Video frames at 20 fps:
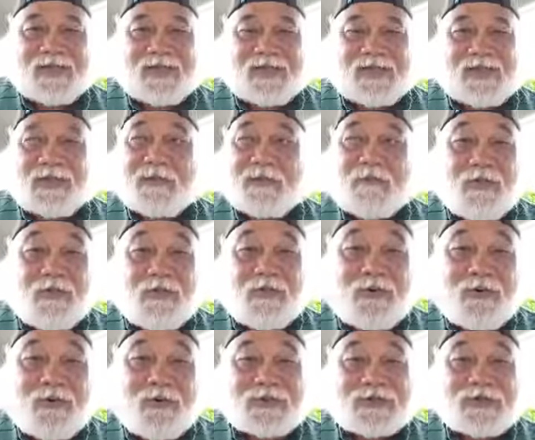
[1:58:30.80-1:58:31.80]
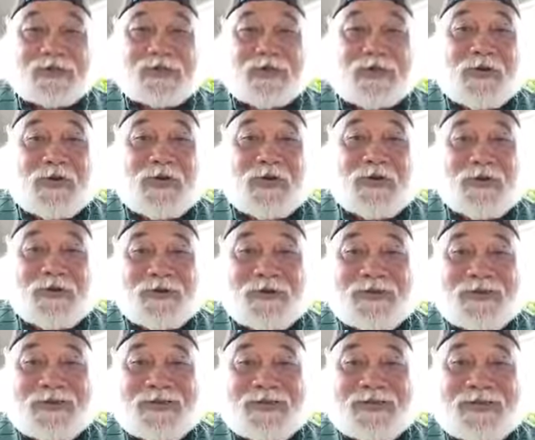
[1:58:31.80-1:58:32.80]
And the birds know.
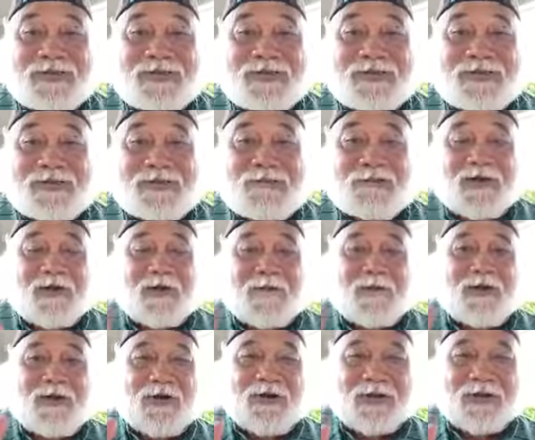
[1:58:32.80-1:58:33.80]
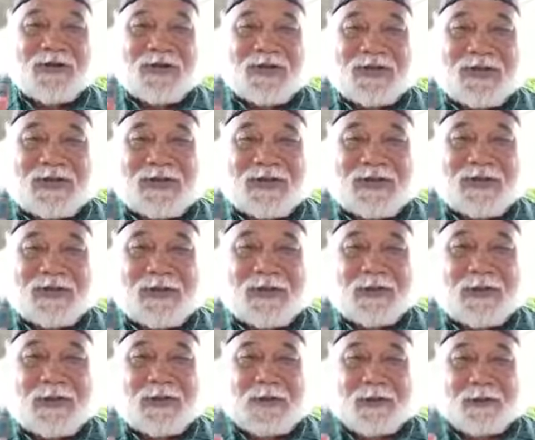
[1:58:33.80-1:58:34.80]
When I walk on the land
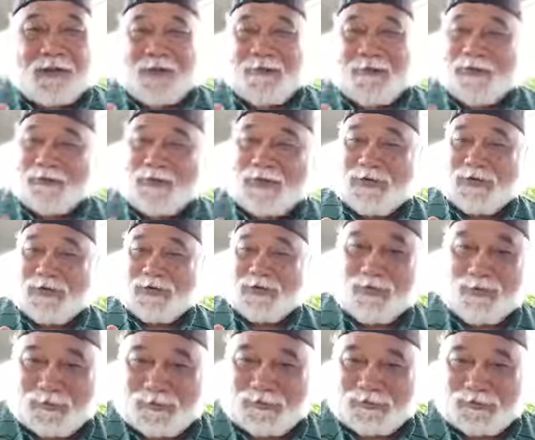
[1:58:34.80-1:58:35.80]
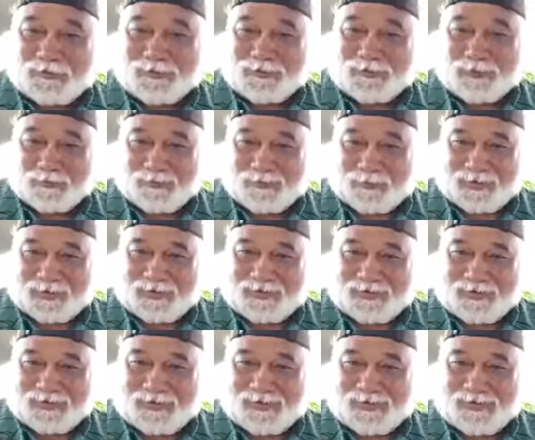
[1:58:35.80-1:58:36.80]
and I don't hear the birds chirping,
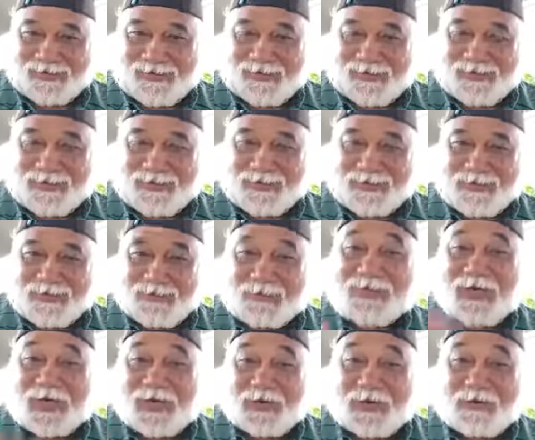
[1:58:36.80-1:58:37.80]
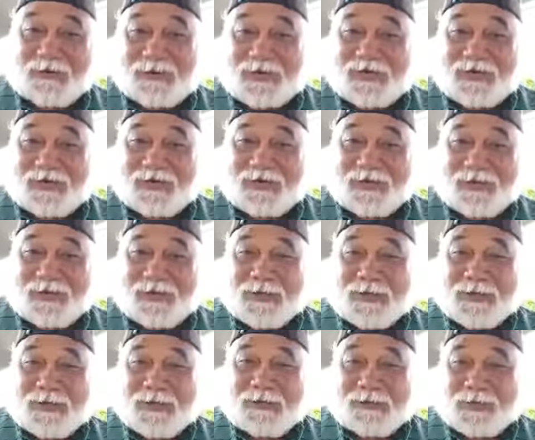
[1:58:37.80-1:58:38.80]
they're telling me
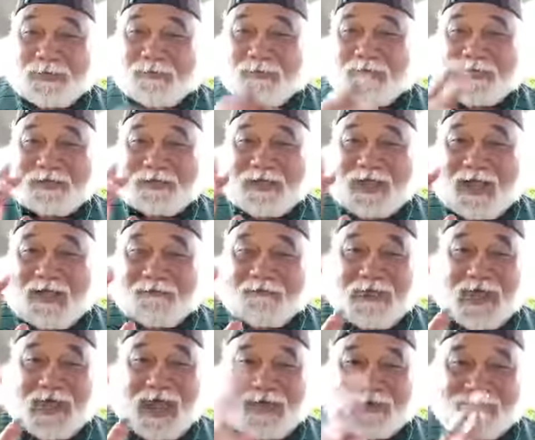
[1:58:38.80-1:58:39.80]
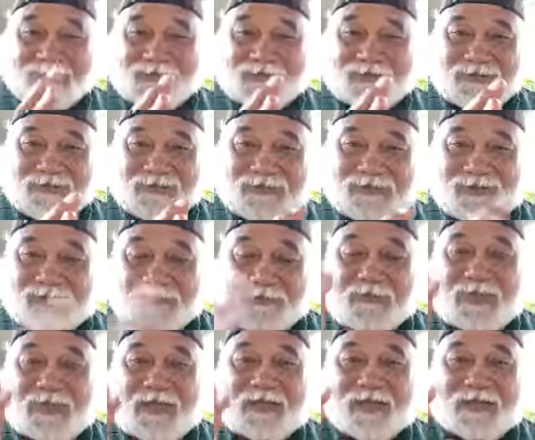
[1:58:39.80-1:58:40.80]
something's not balanced,
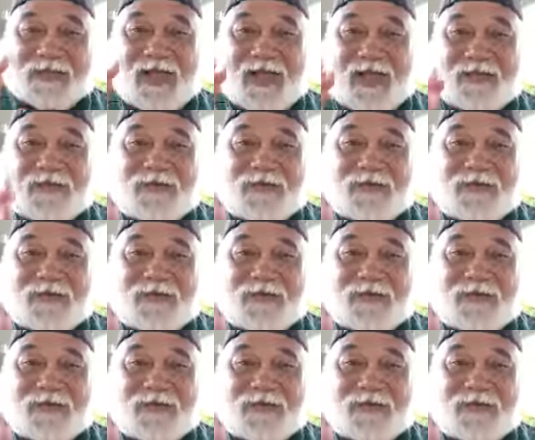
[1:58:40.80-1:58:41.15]
something's not.